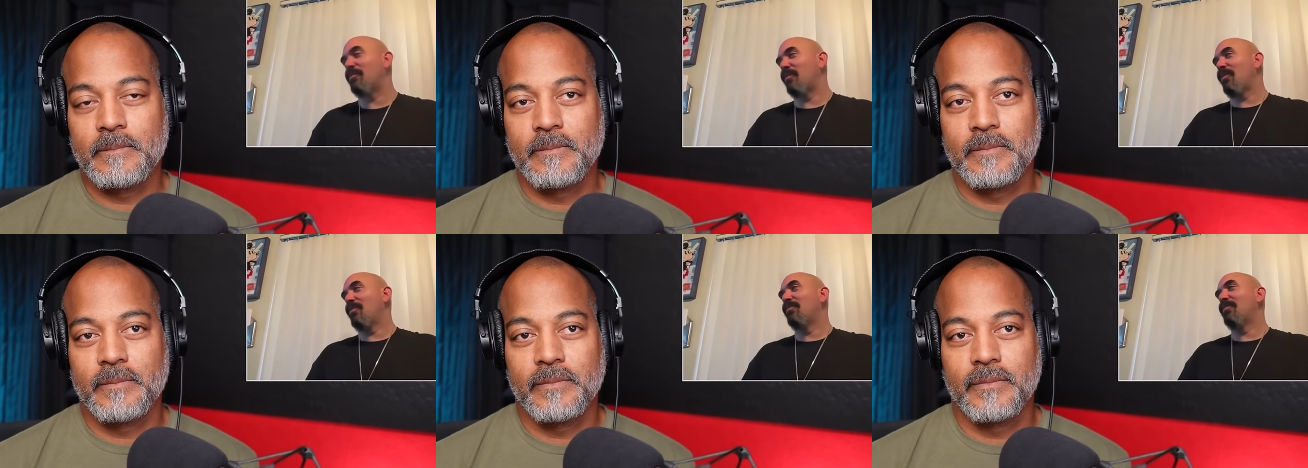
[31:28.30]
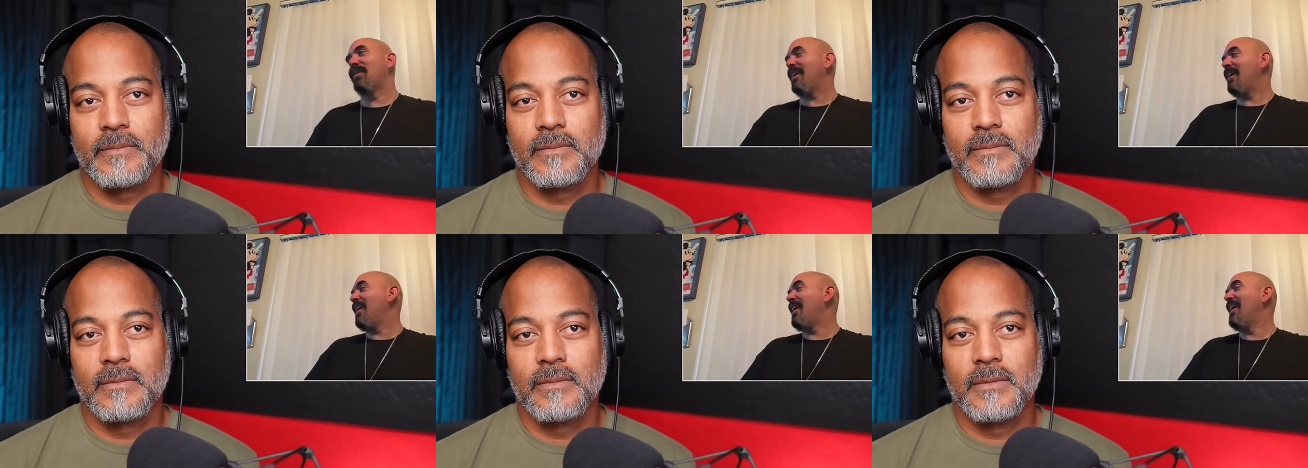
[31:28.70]
Speaker 1: bro,
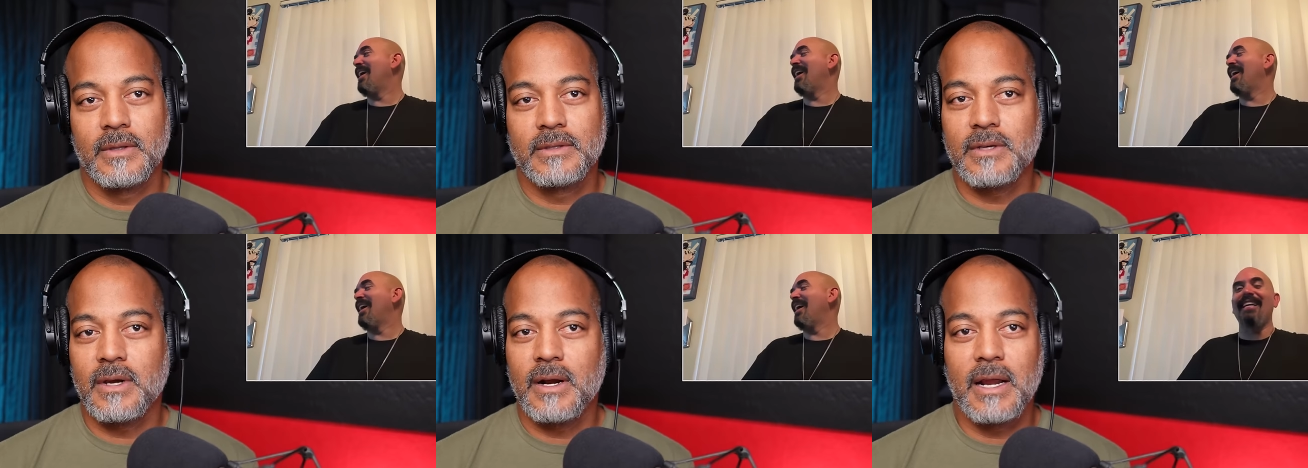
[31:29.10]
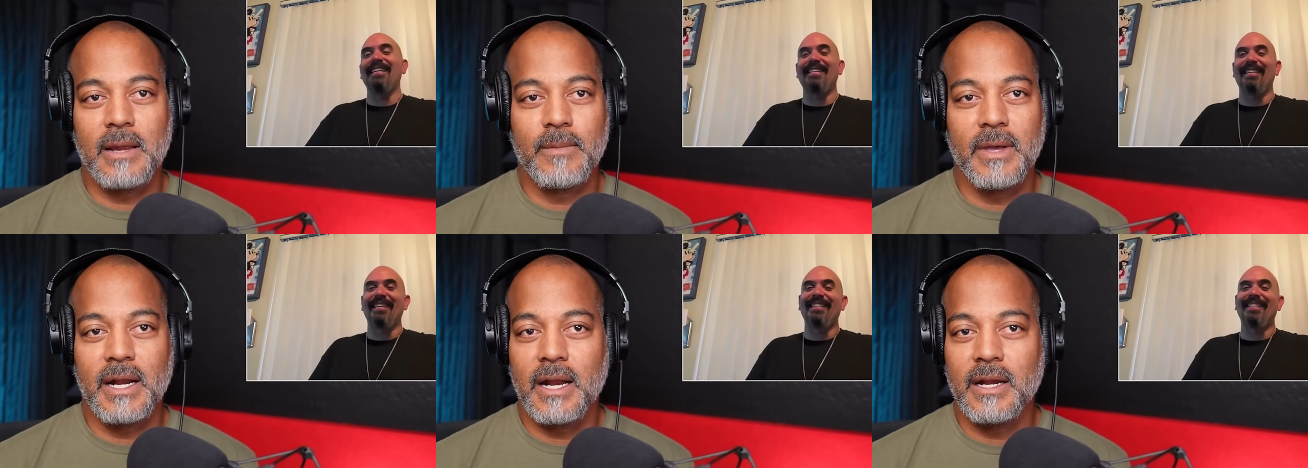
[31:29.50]
but
Speaker 2: it's all
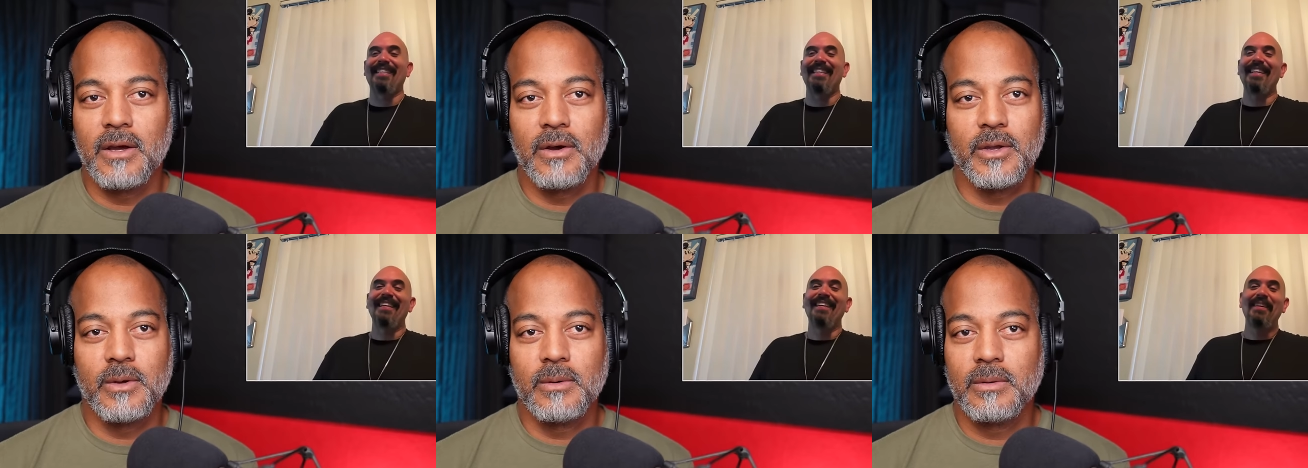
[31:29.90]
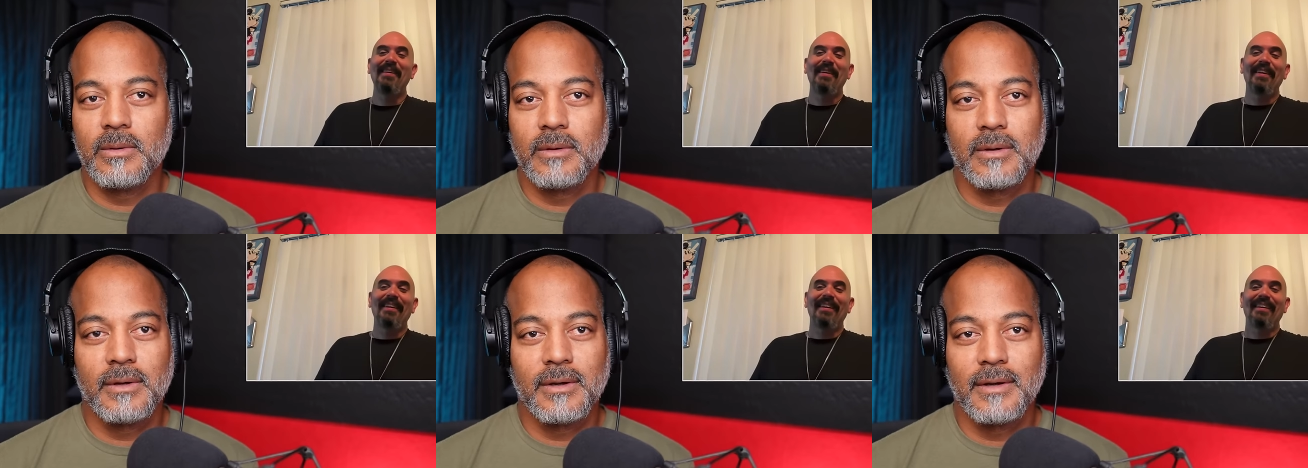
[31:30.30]
right, man. I know you.
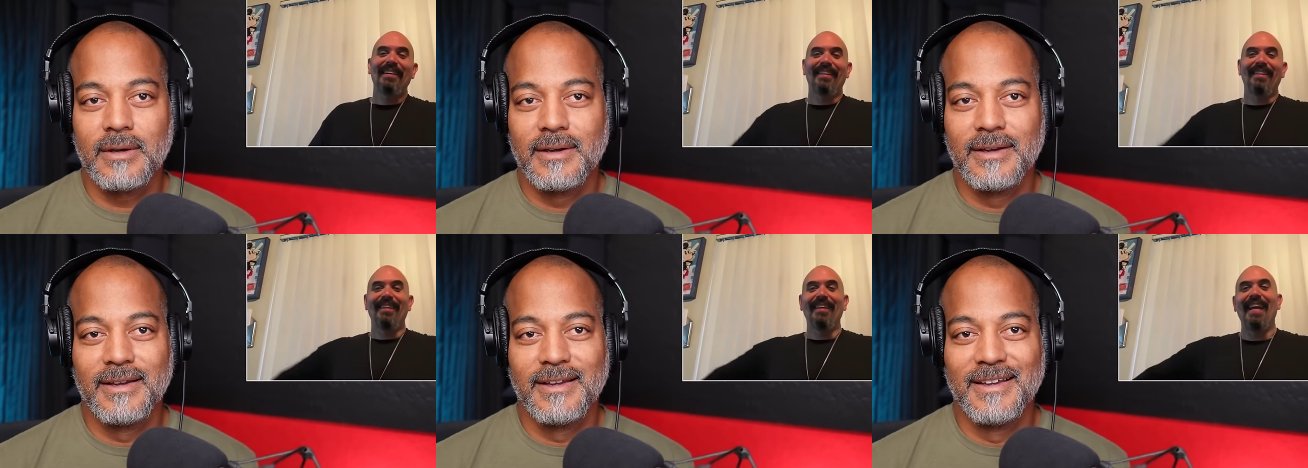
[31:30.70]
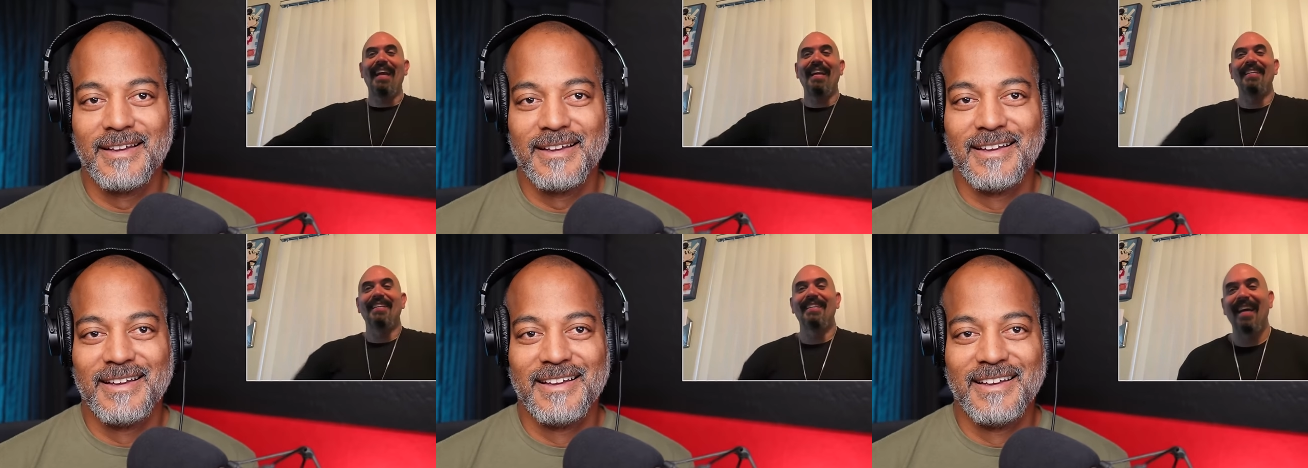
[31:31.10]

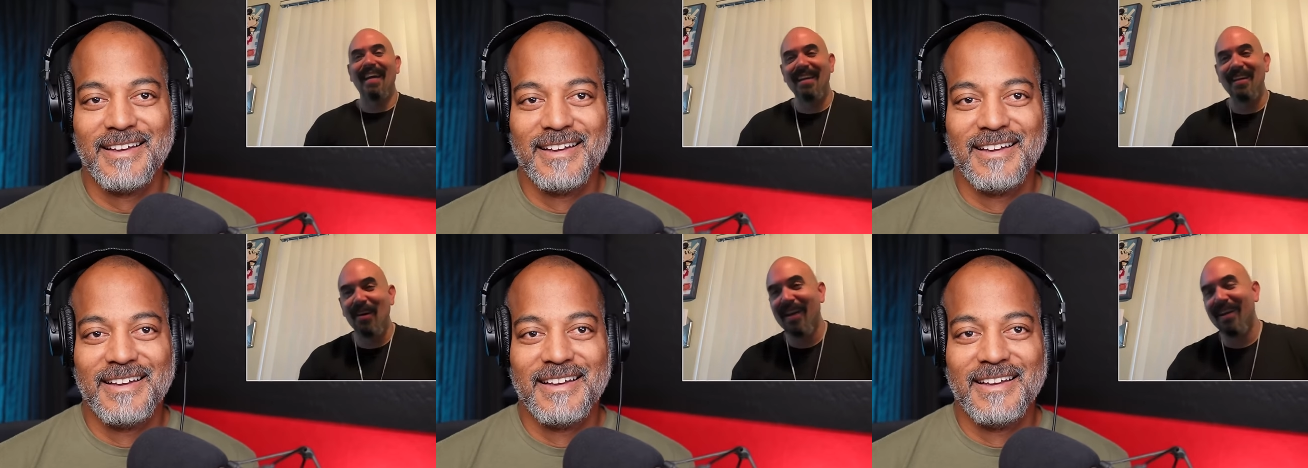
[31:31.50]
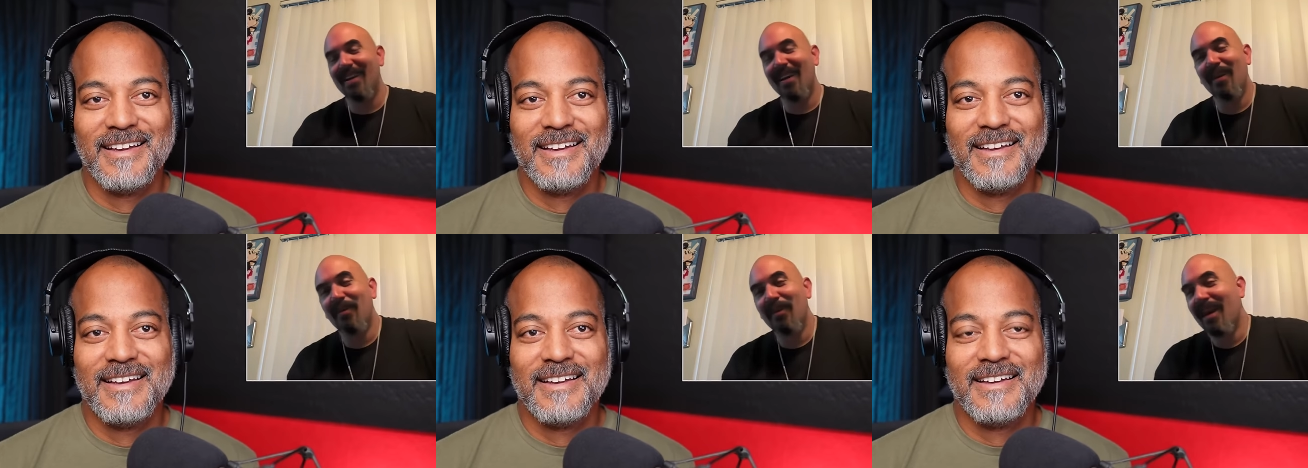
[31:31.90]
Speaker 1: Yeah, I know.
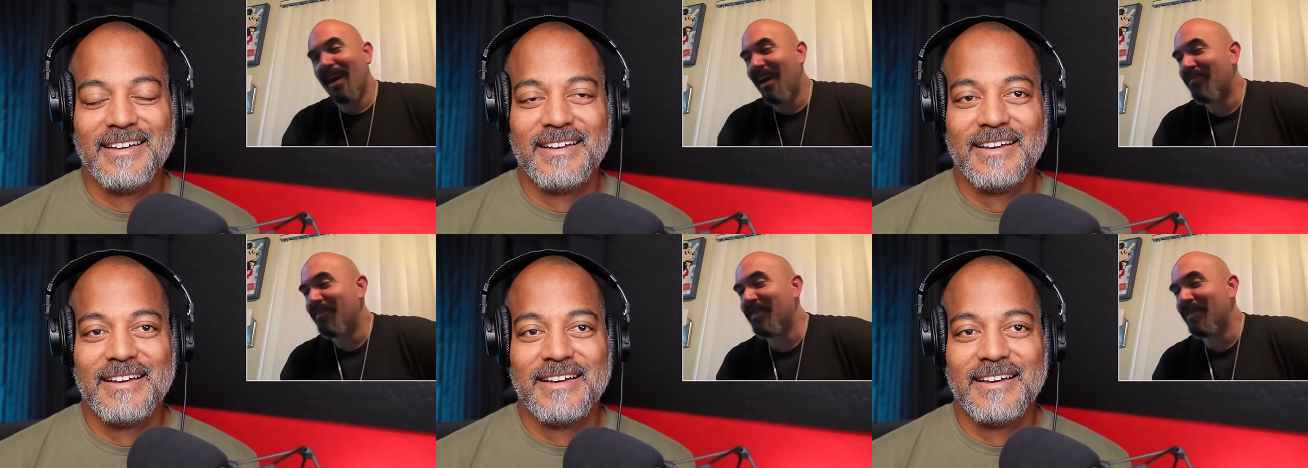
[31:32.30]
I went off,